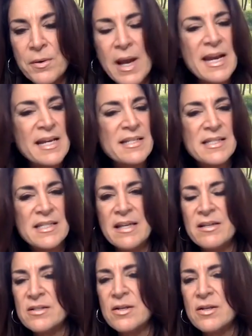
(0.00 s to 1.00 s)
And I see
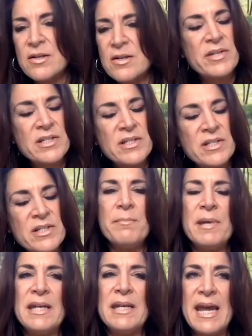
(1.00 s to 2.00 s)
this all the time.
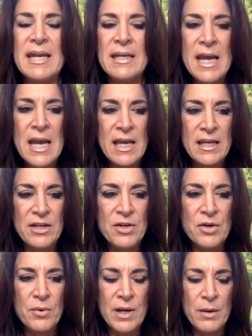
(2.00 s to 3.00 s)
And, you
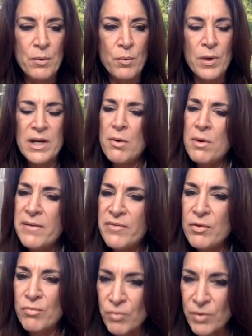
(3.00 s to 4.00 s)
know, we don't
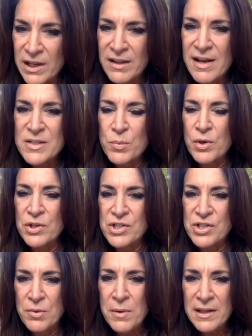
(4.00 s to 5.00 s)
even realize we're
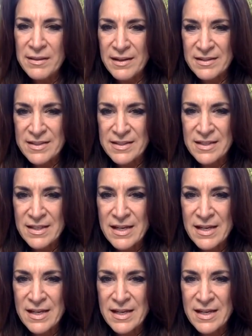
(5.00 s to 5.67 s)
doing this.